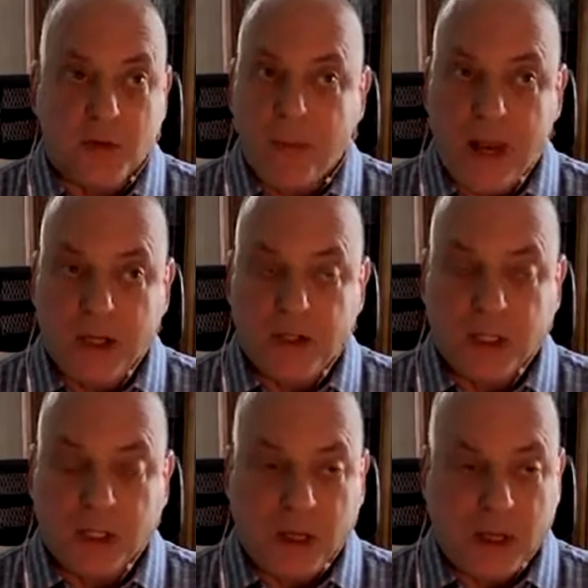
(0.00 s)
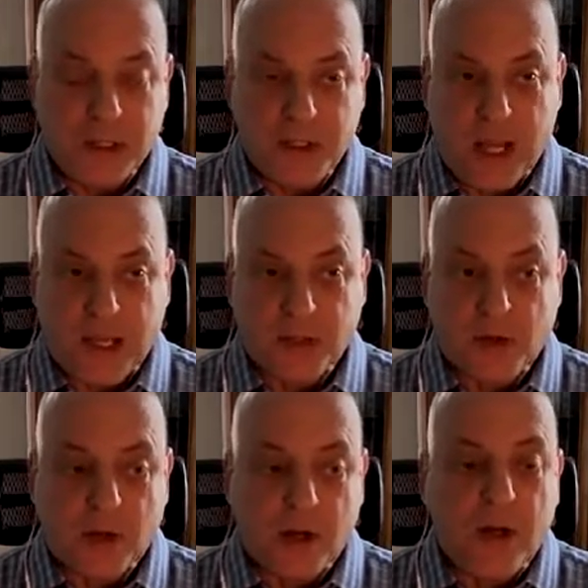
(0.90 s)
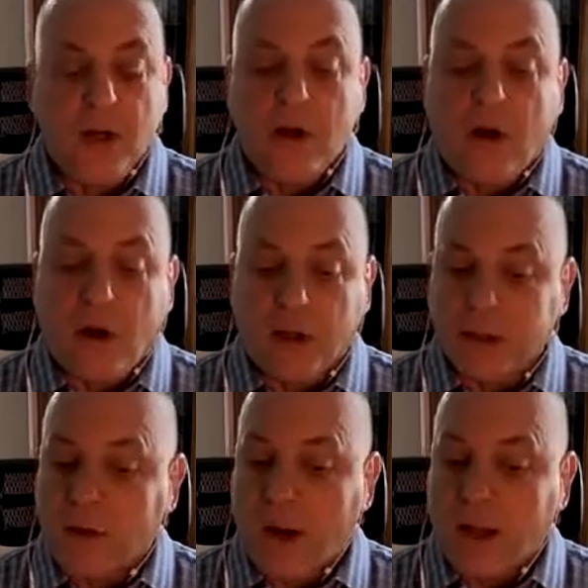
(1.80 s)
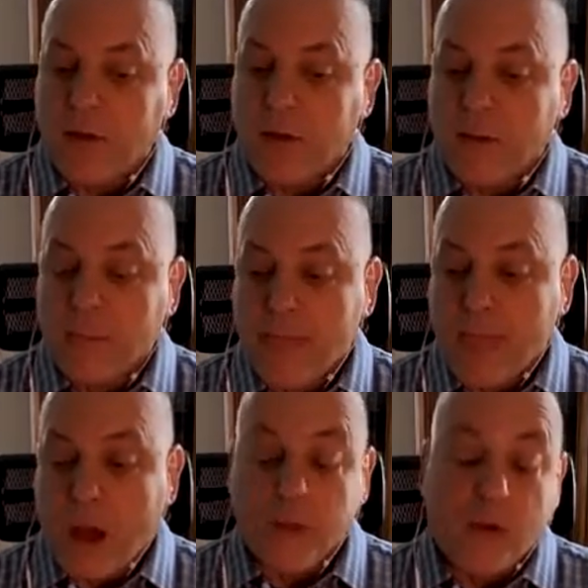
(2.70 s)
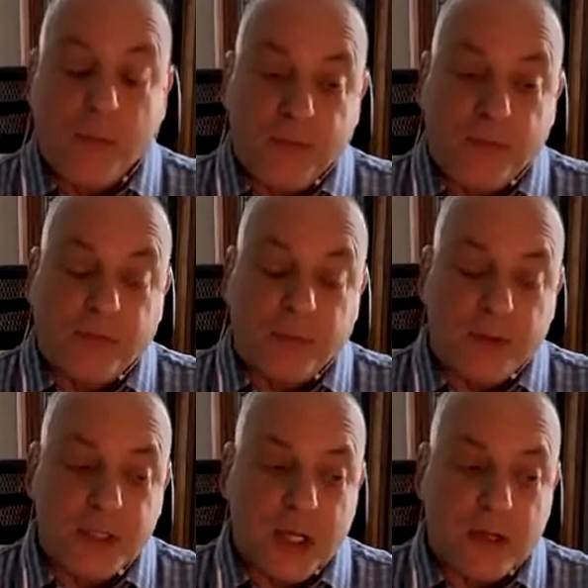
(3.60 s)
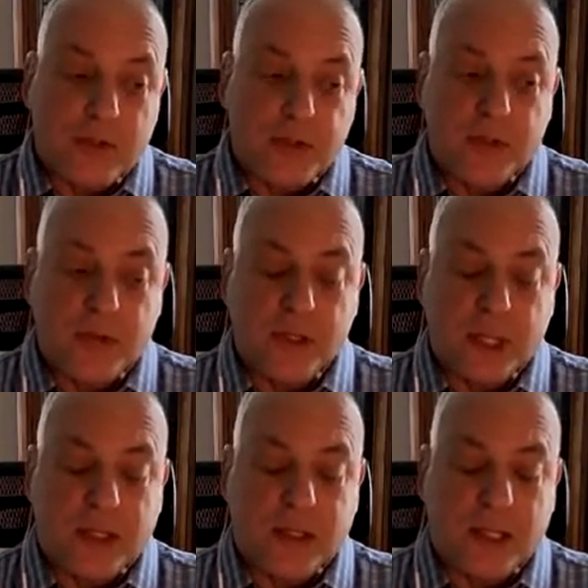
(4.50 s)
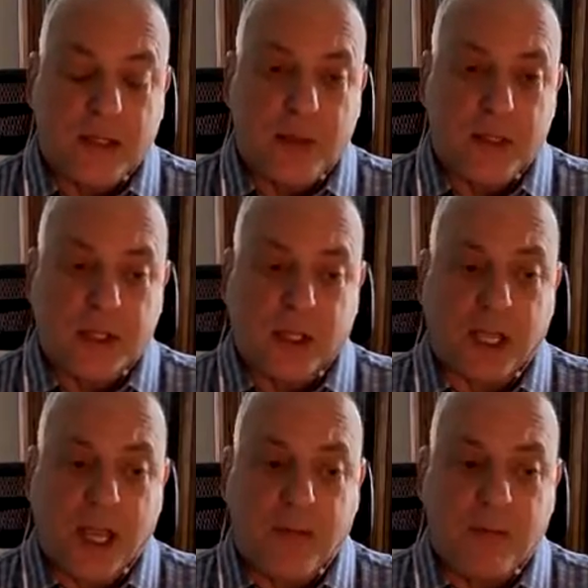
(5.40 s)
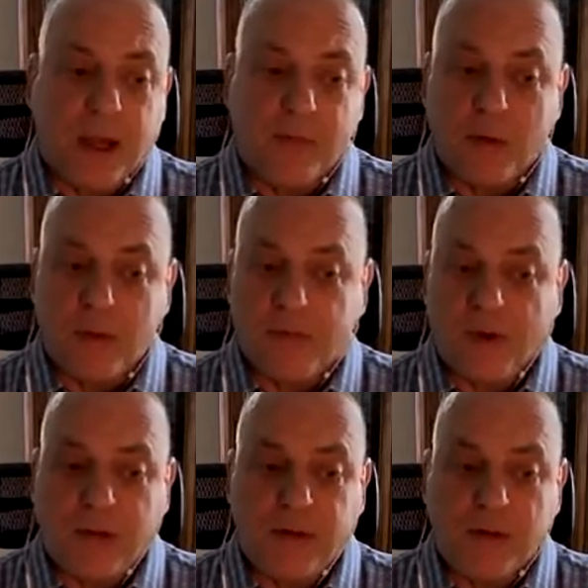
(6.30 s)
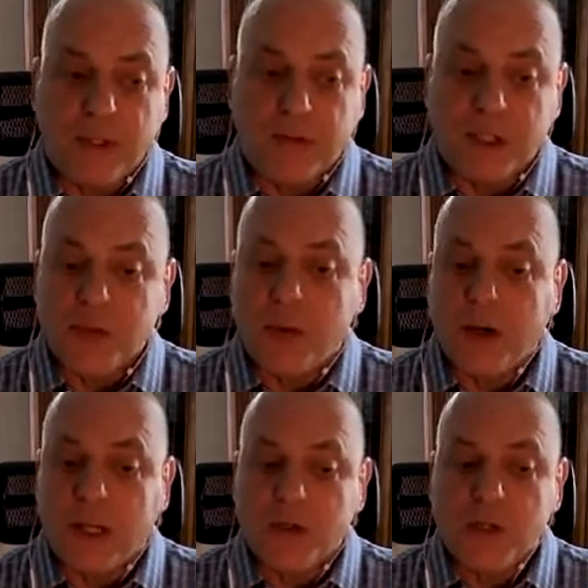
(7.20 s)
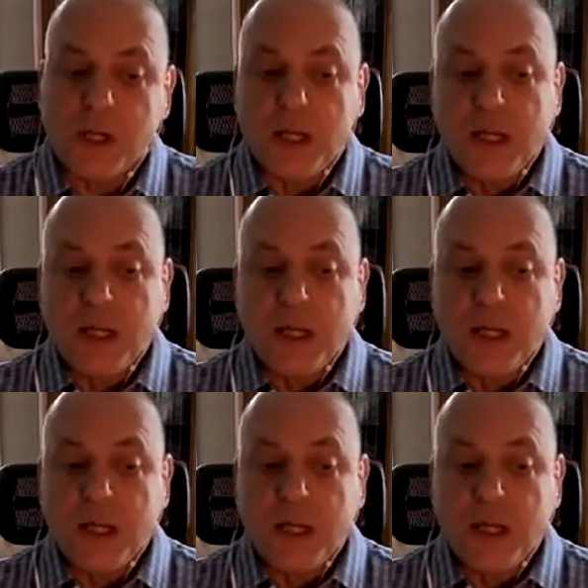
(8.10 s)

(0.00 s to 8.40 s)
or managing a disaster on the ground. Although about 50% of the students that attend the Basic Academy have more than 5 years of experience.